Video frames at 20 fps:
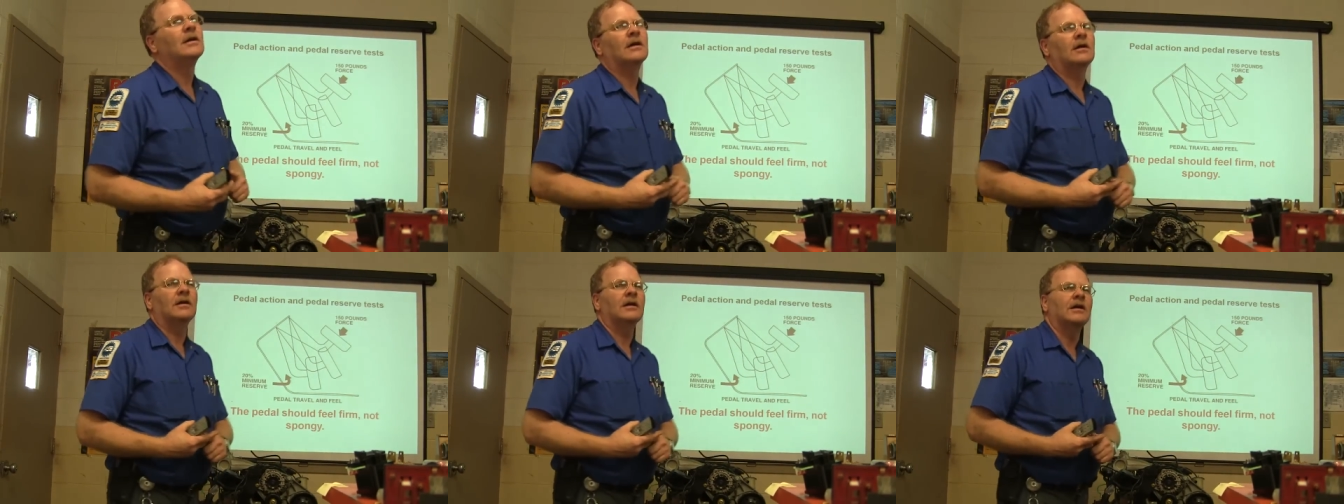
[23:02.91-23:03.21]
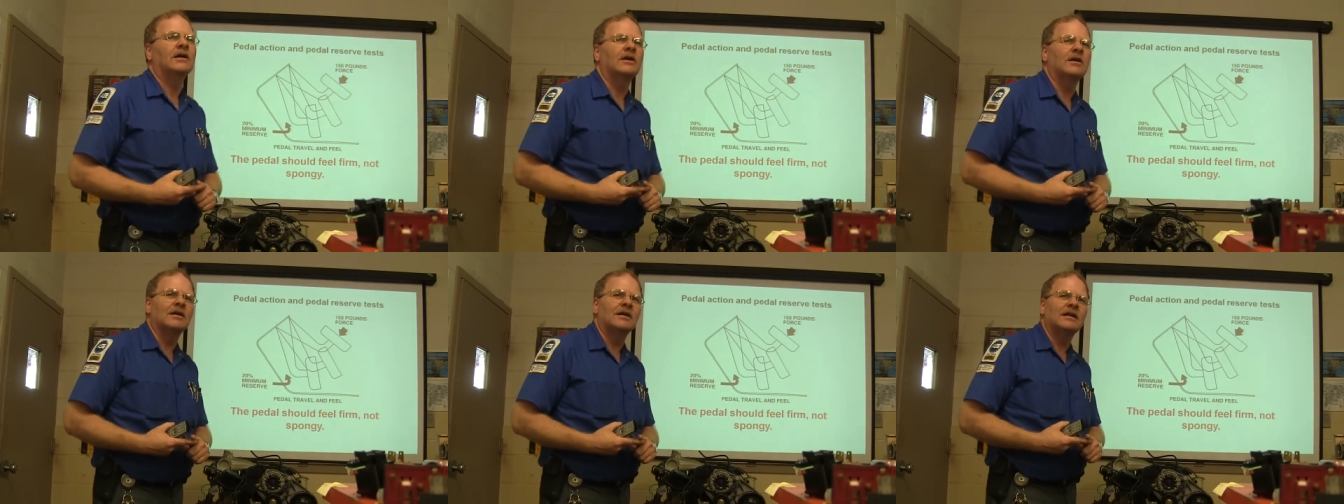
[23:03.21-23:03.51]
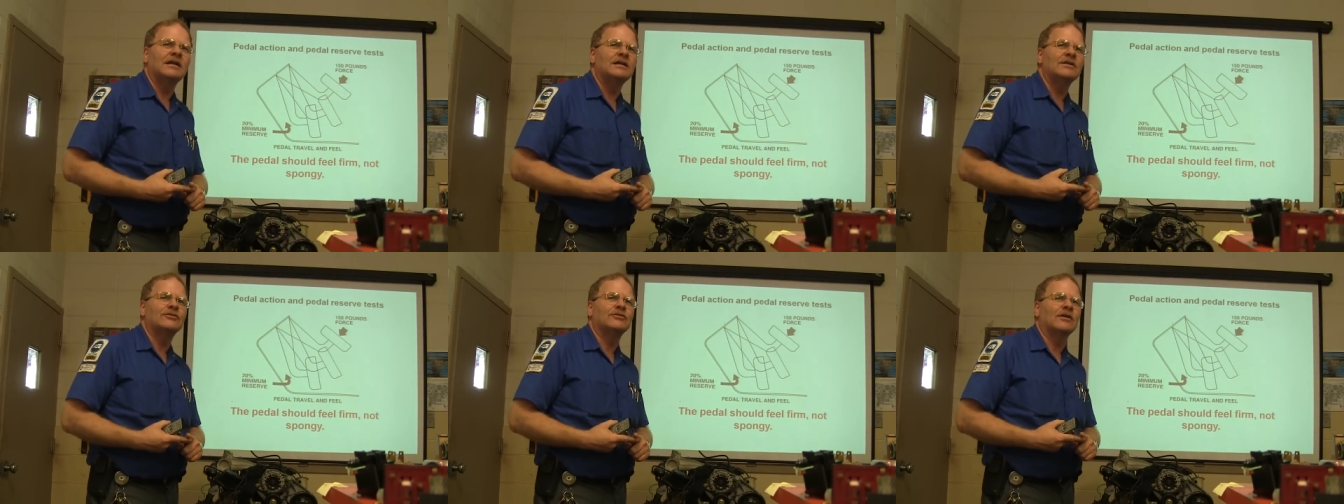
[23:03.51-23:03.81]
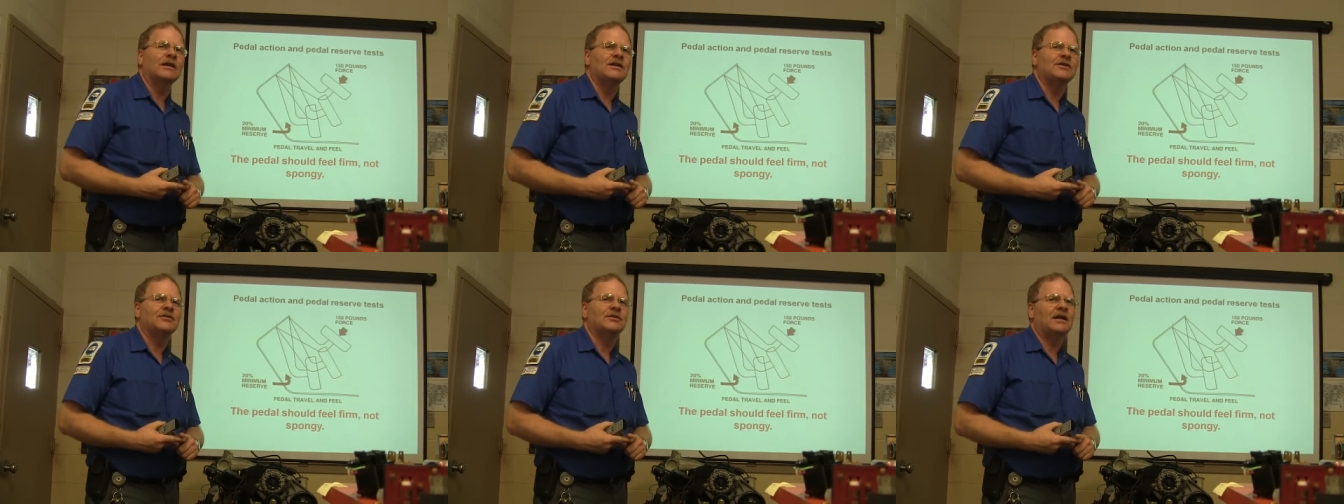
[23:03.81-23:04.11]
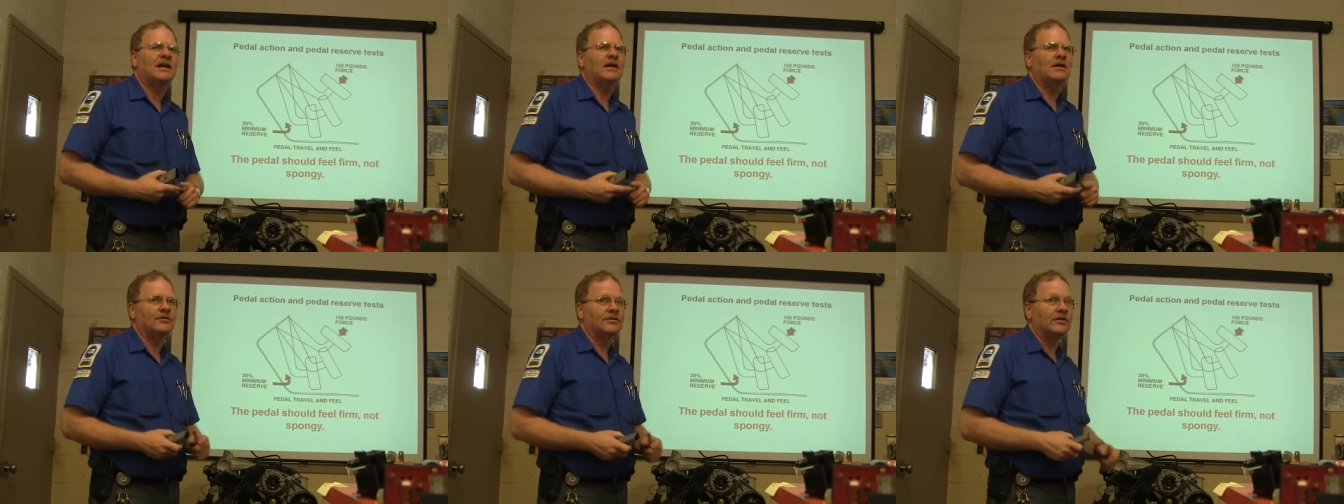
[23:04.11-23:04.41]
Are you hearing any strange
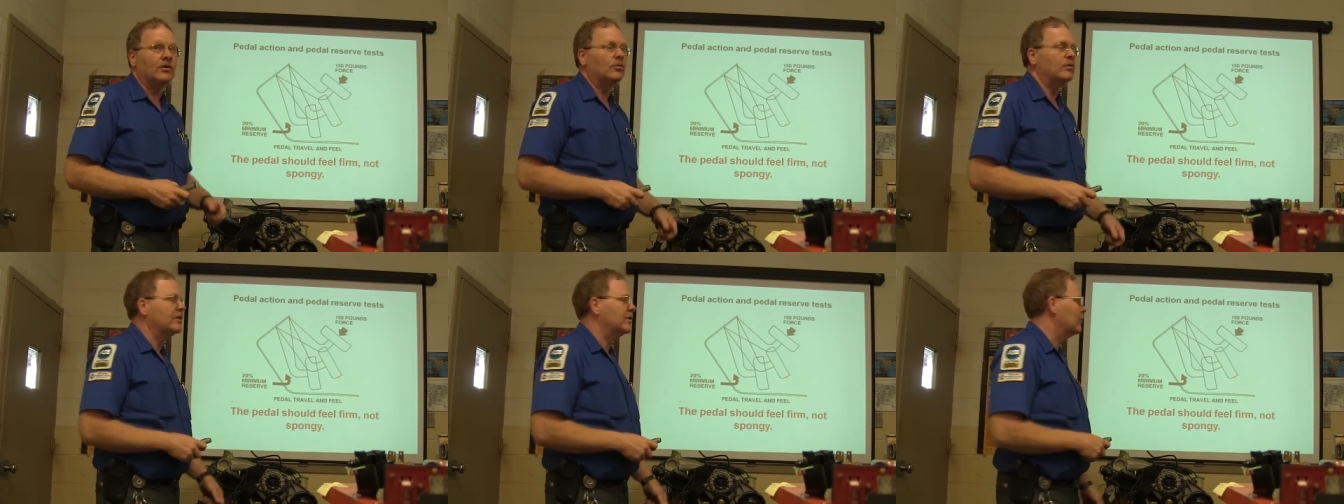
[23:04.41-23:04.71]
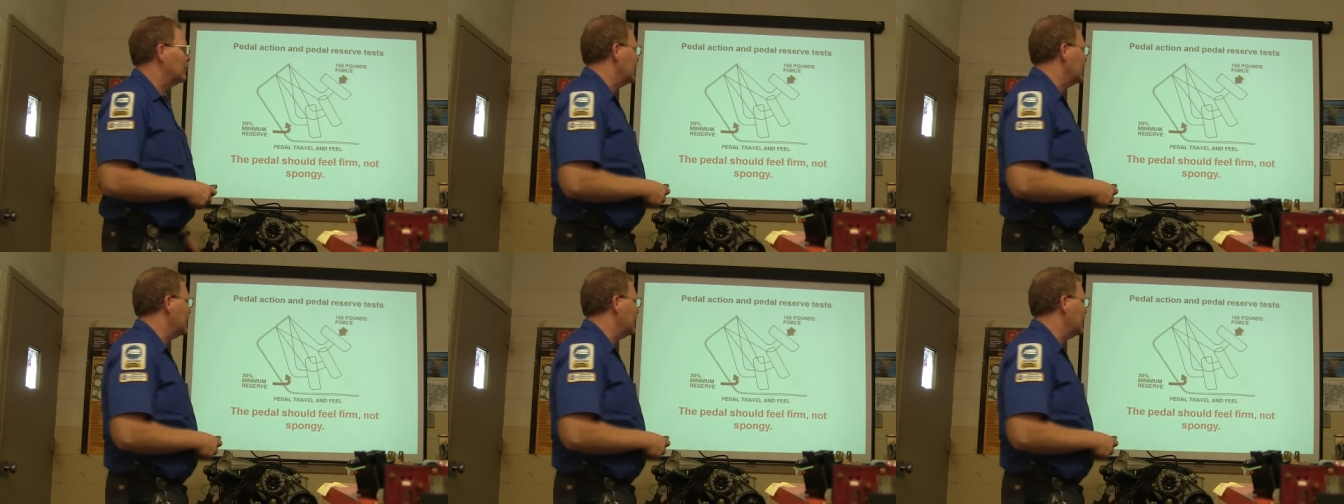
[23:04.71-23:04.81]
sounds? Know which